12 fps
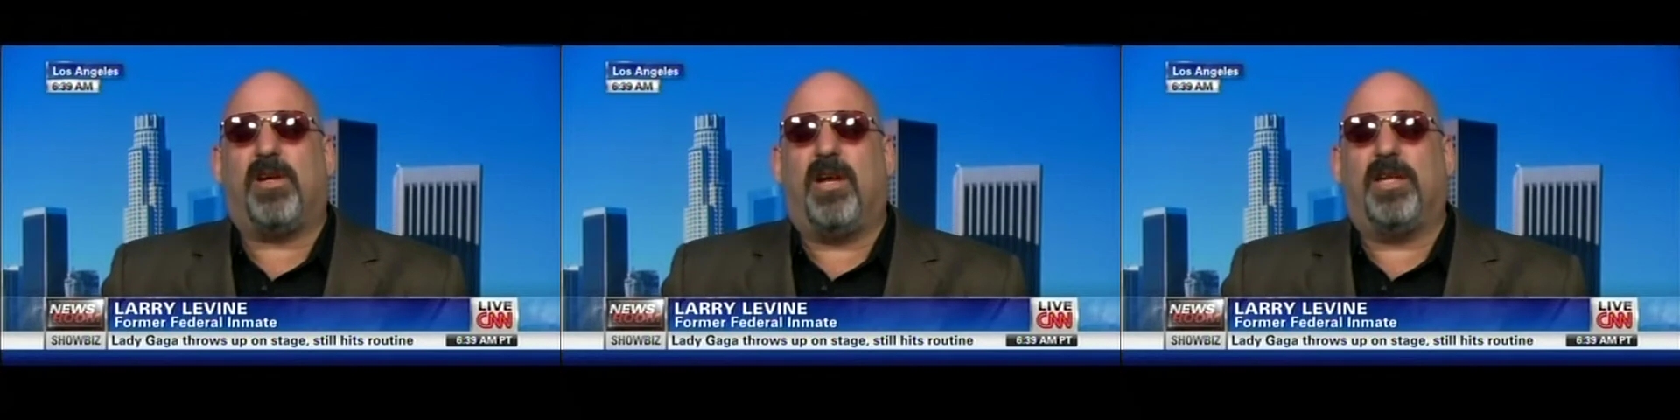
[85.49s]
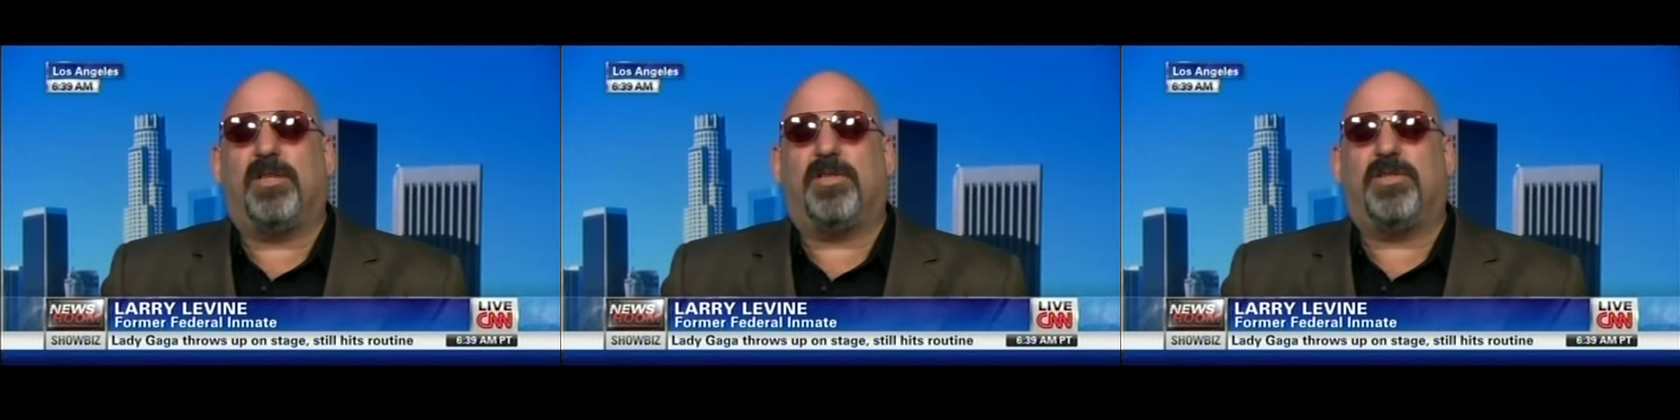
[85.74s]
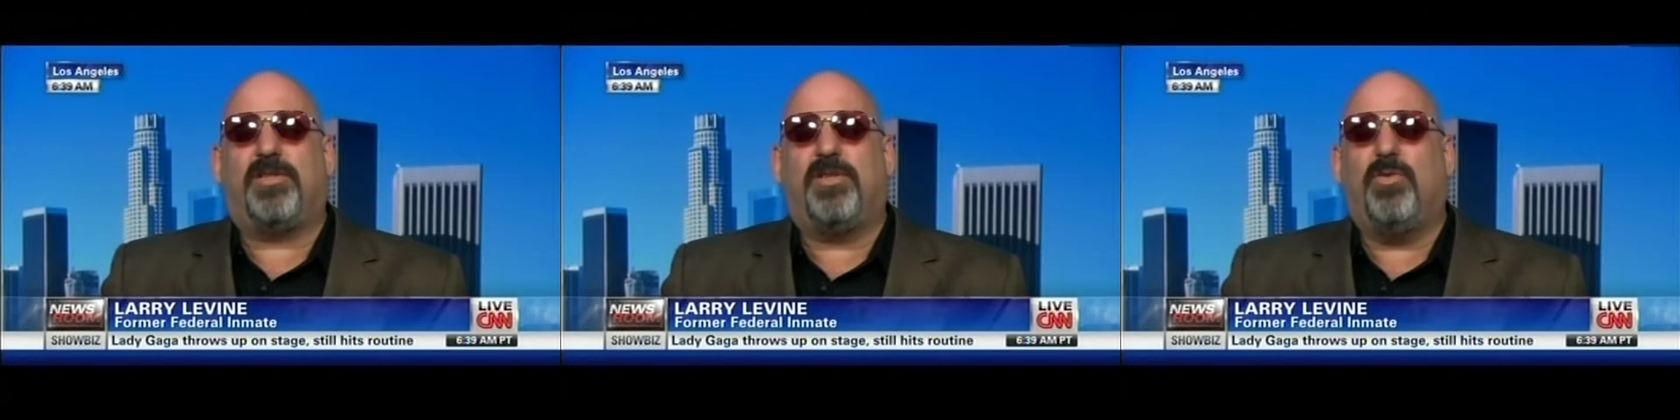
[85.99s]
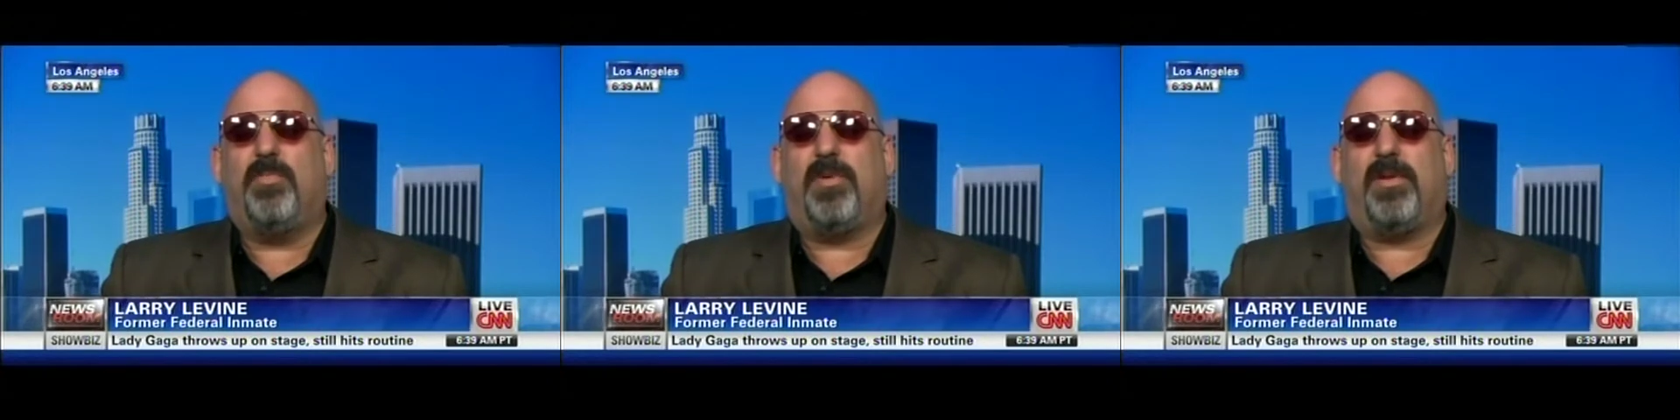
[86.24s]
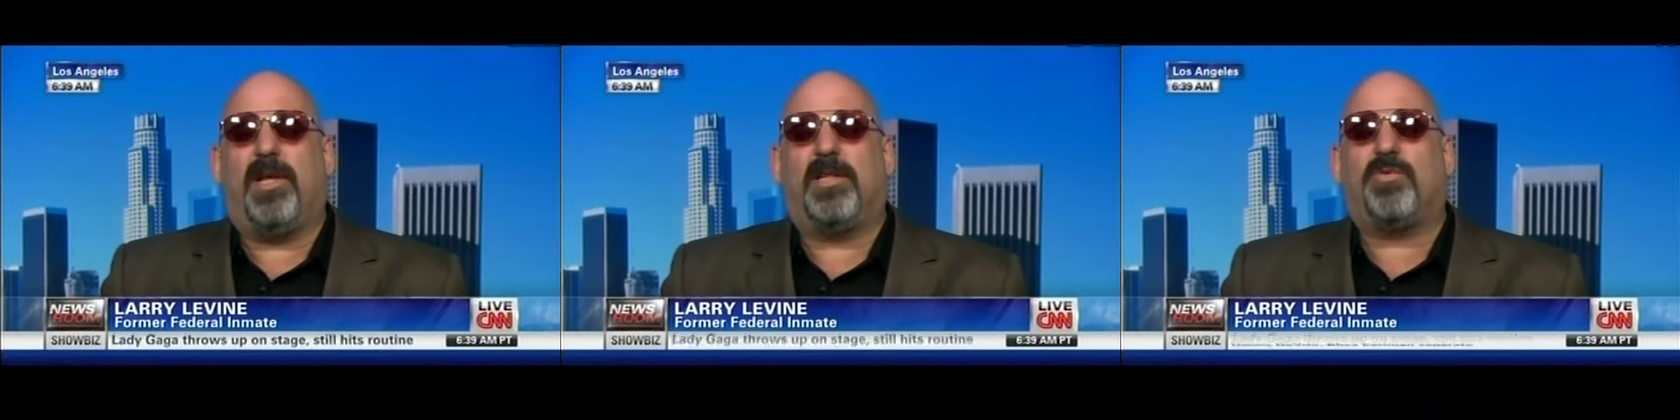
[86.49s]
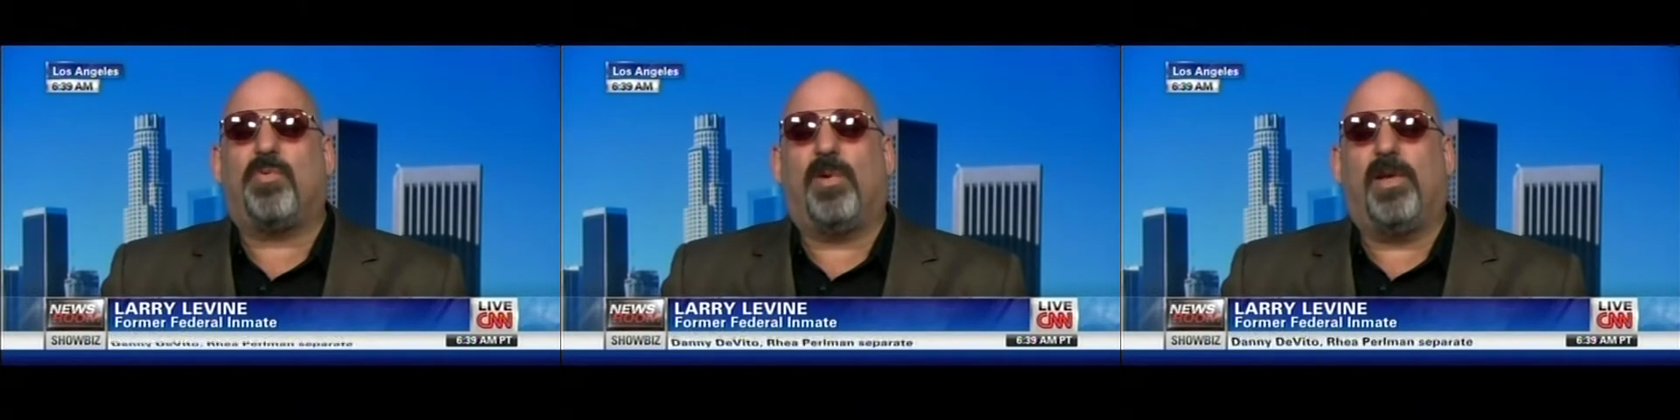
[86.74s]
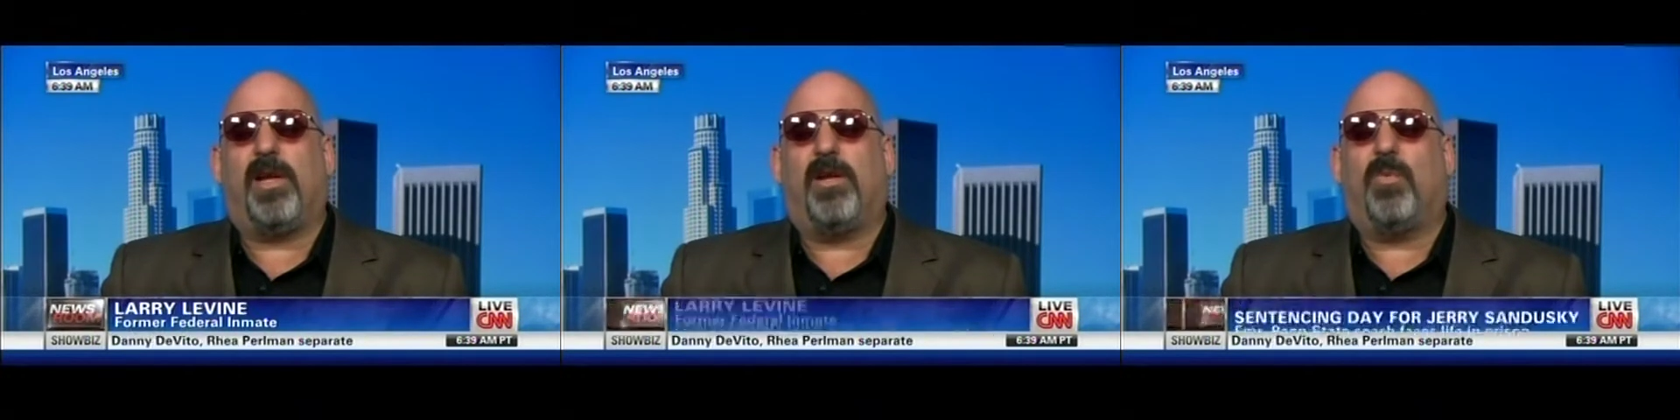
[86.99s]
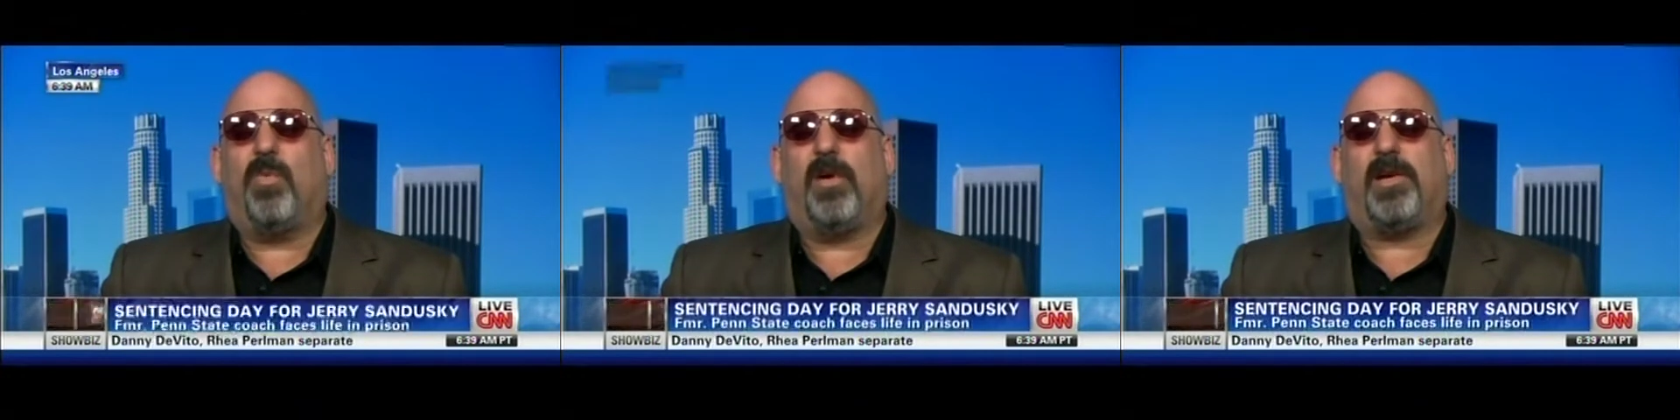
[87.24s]
kind of stupid. That's really
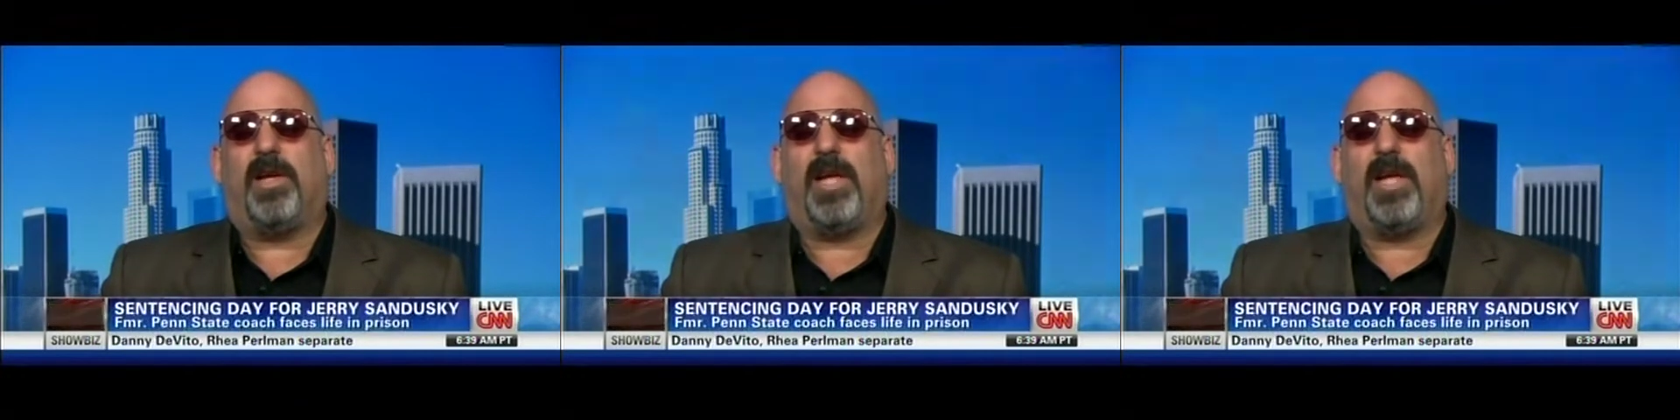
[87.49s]
going to work